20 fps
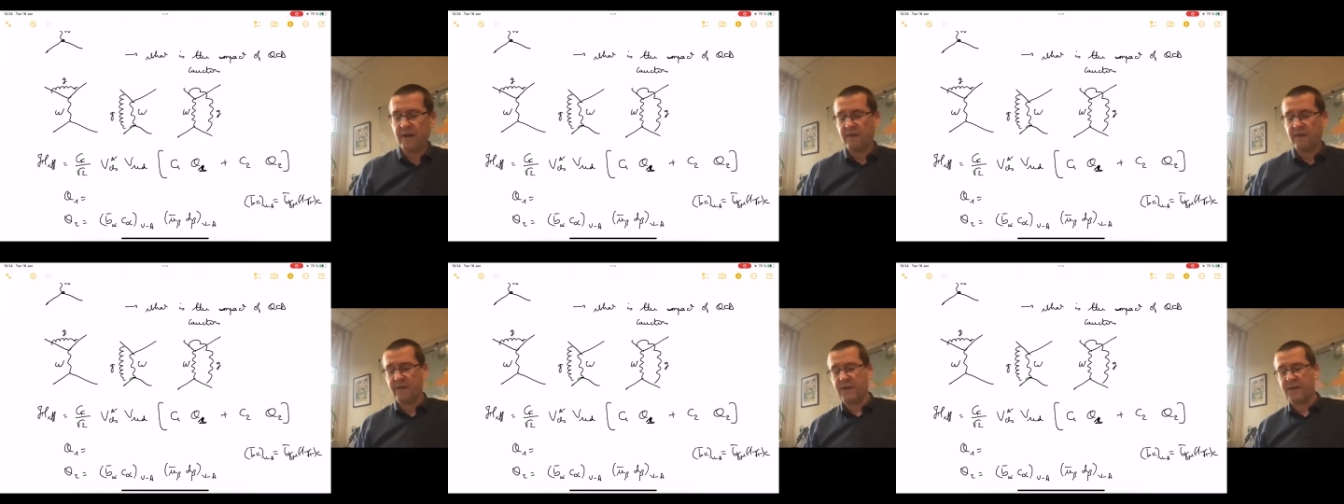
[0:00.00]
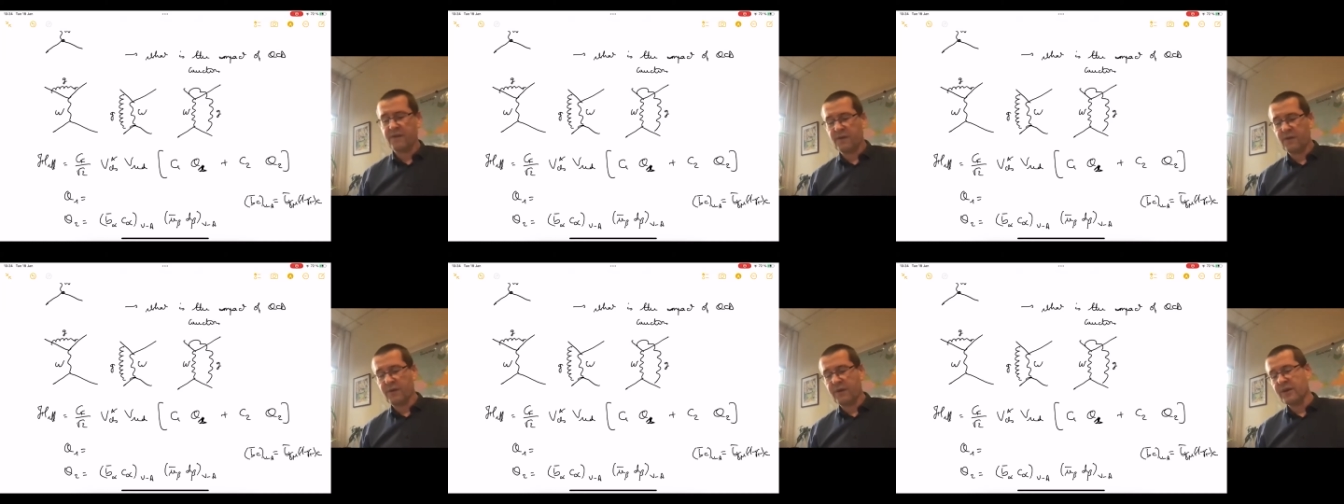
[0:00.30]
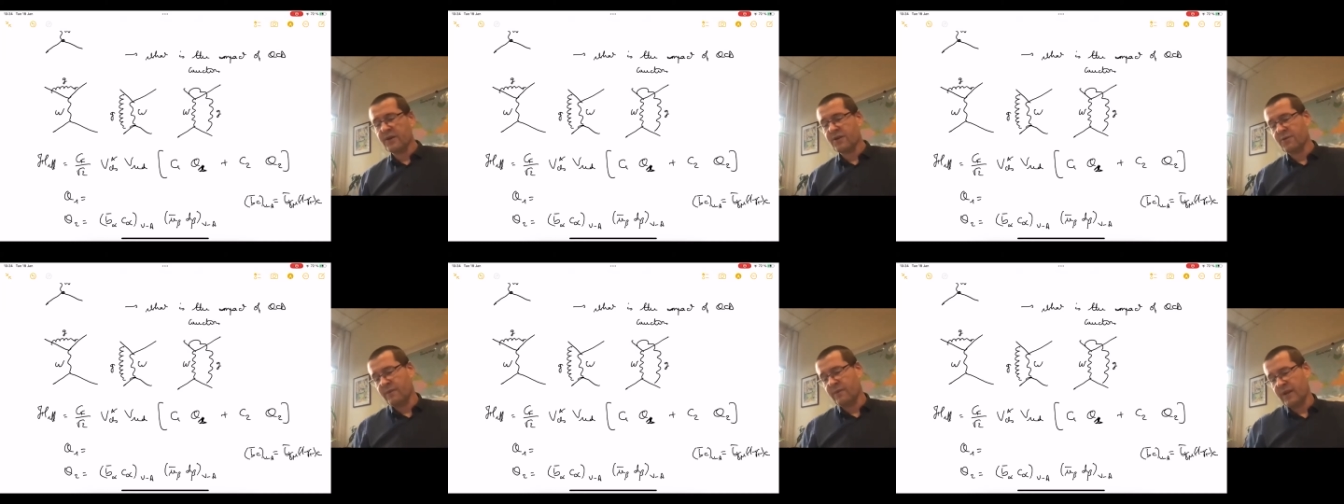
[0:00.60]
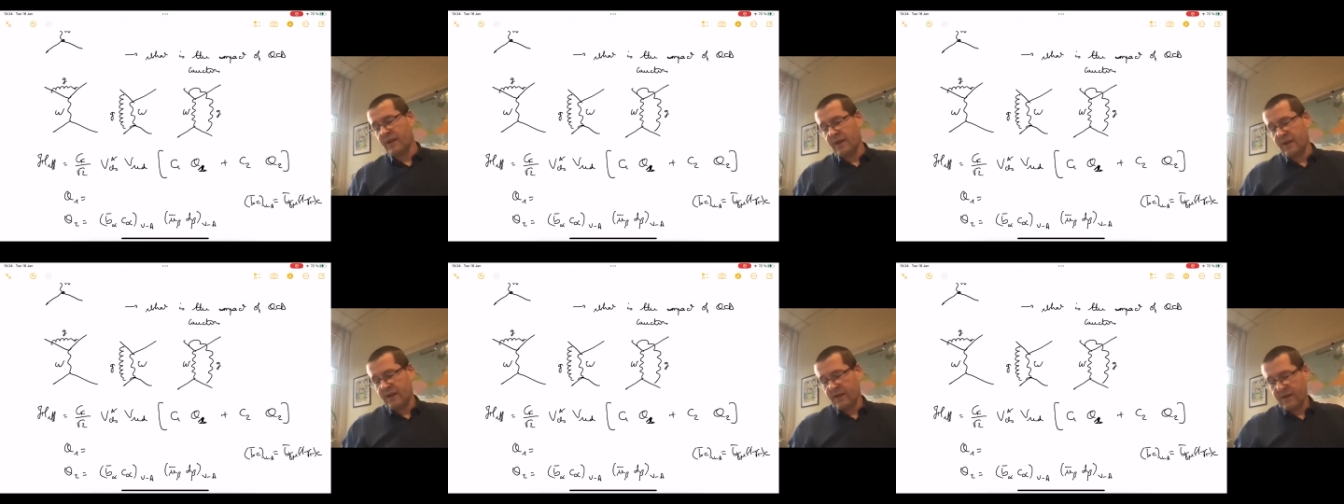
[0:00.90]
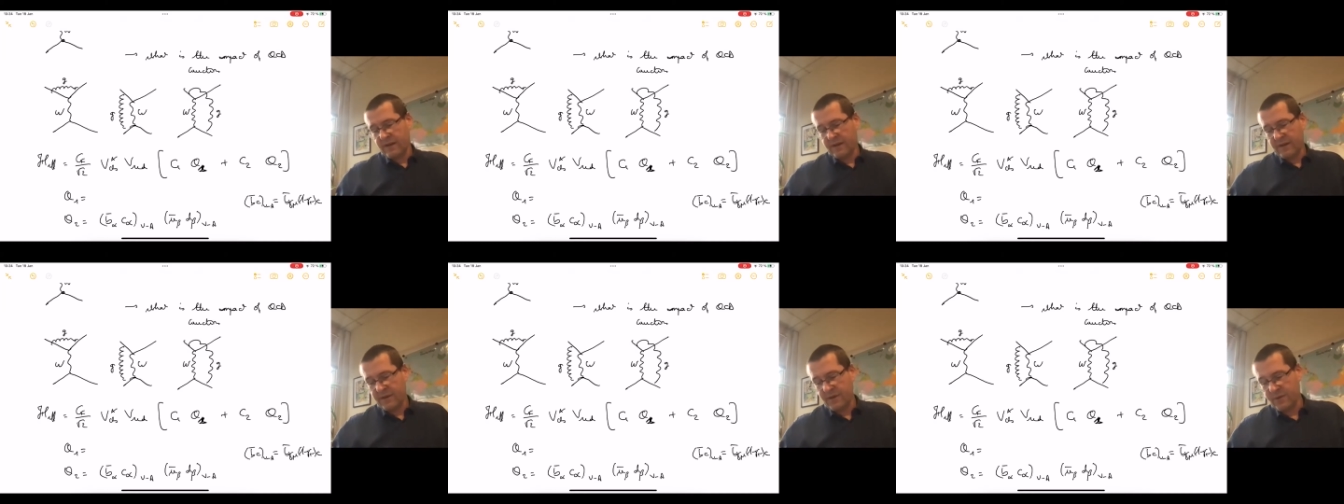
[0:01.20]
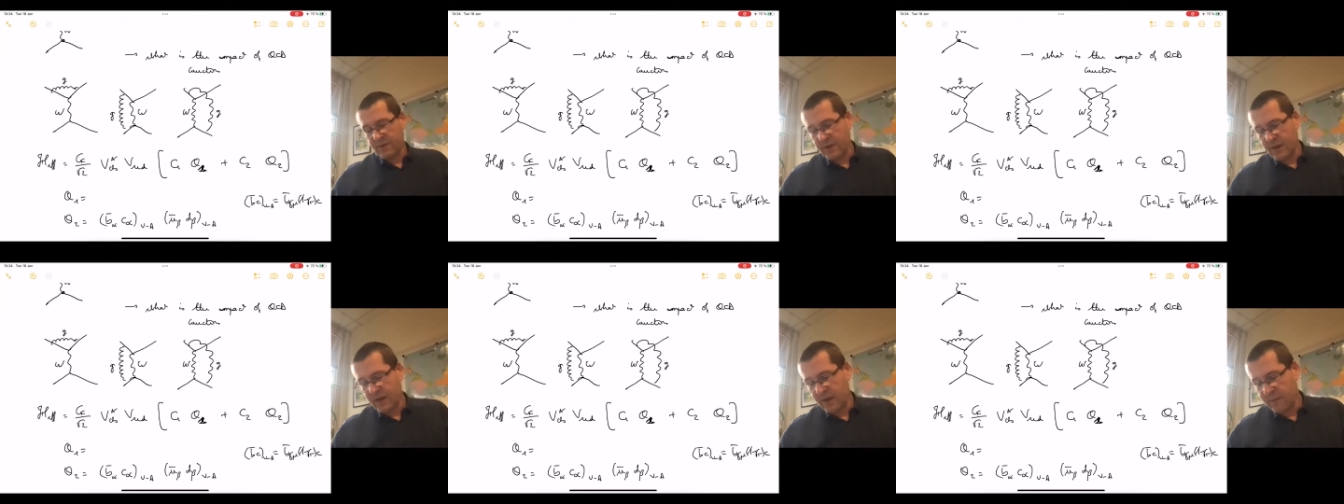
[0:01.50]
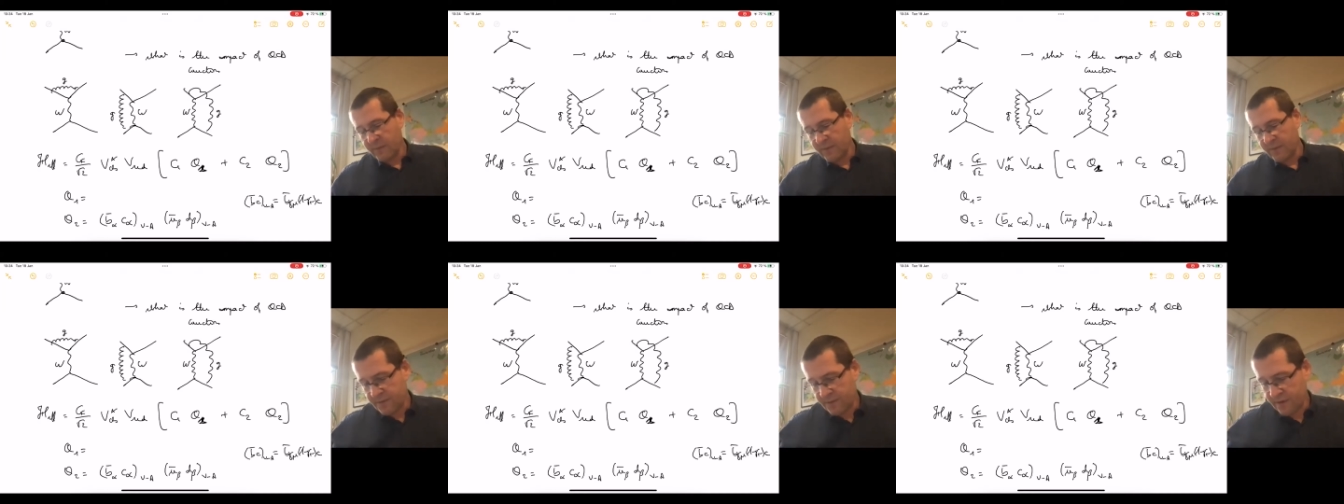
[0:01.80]
That's going to be to
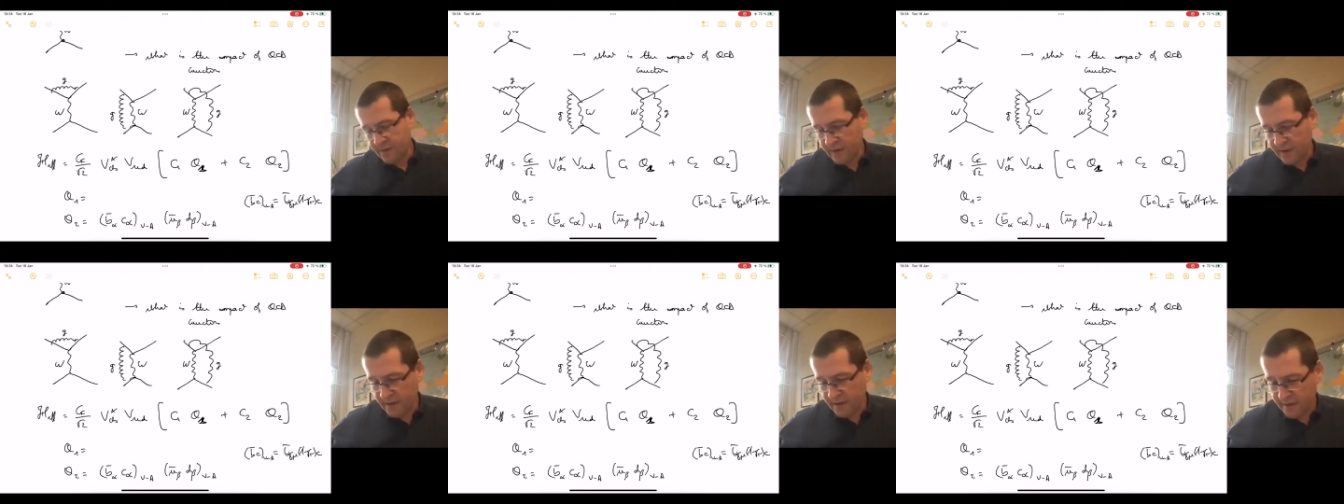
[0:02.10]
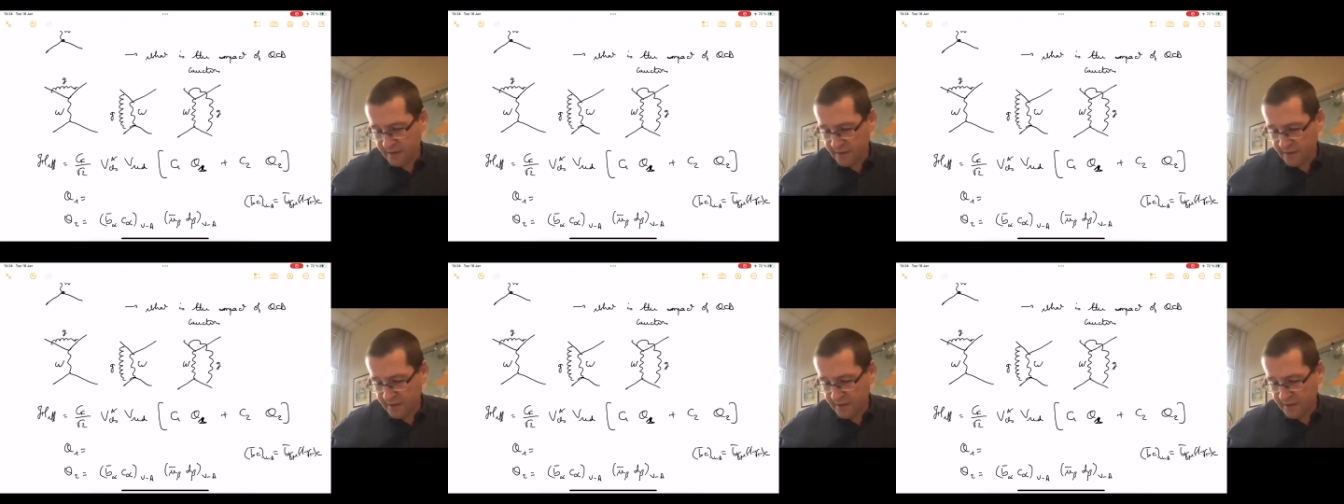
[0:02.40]
keep track